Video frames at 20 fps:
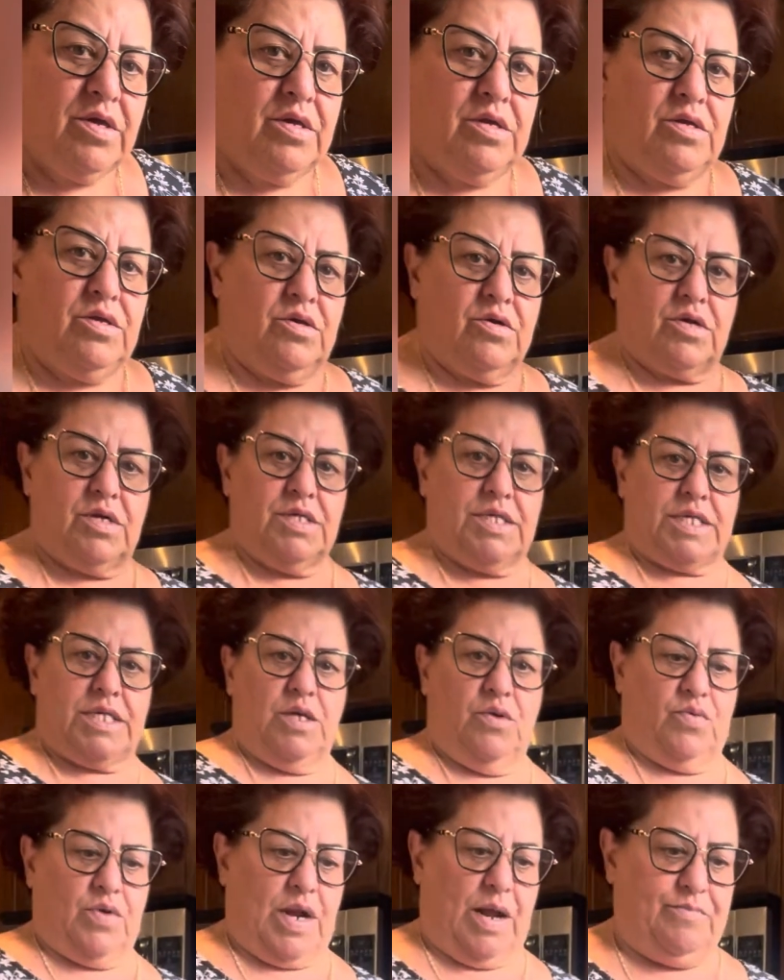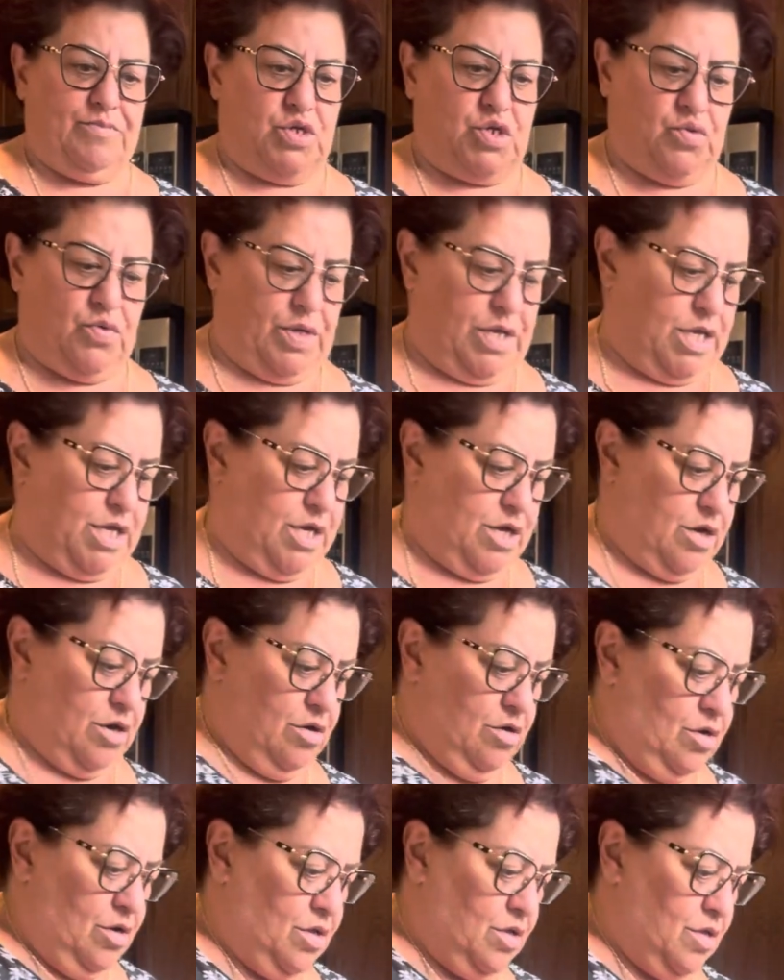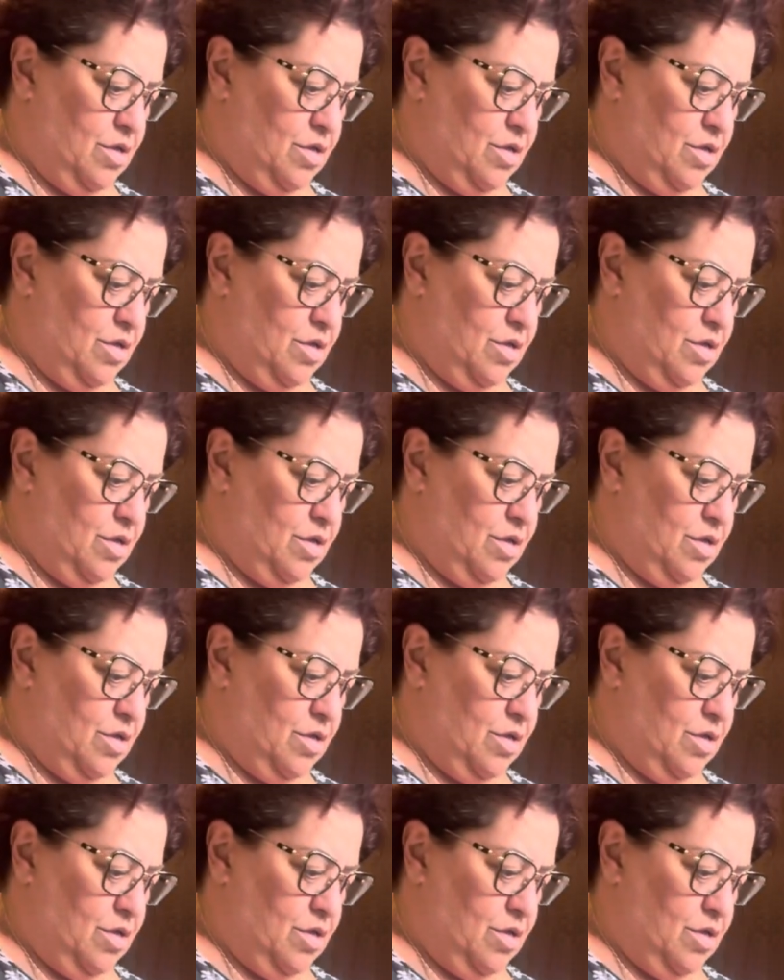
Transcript: You can see what I'm doing here.